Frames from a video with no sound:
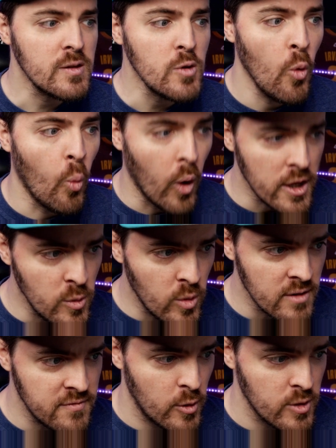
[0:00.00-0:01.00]
What you want to
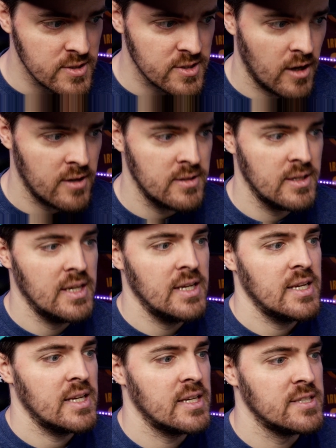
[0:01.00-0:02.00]
focus on
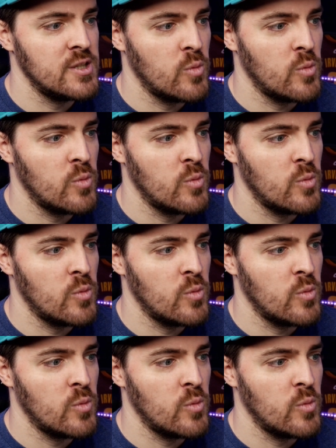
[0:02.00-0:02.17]
is you want to